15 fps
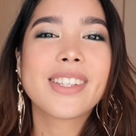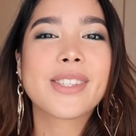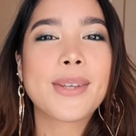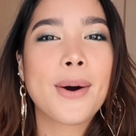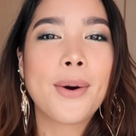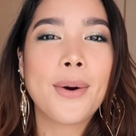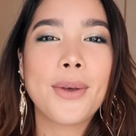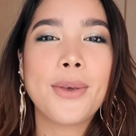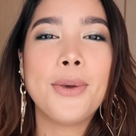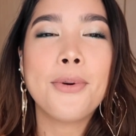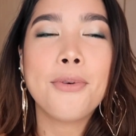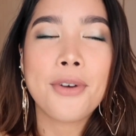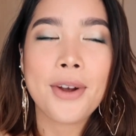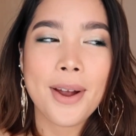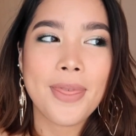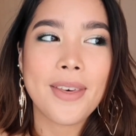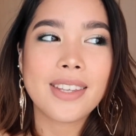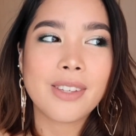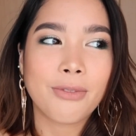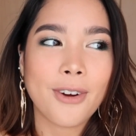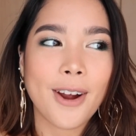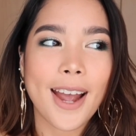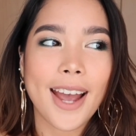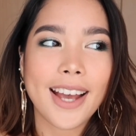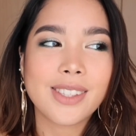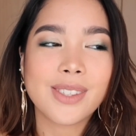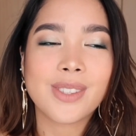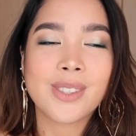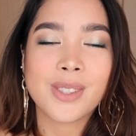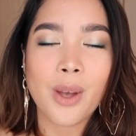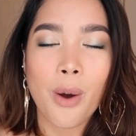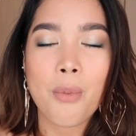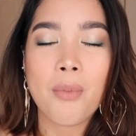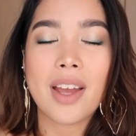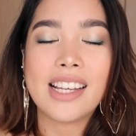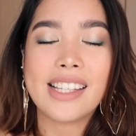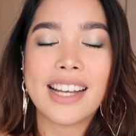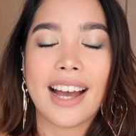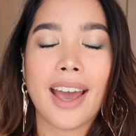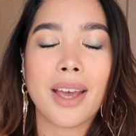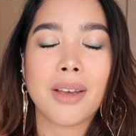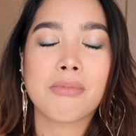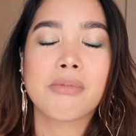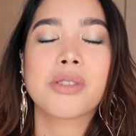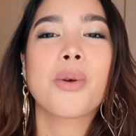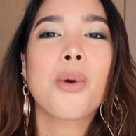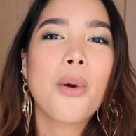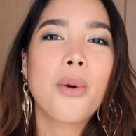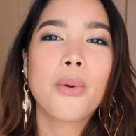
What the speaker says: So you've heard this phrase so many times: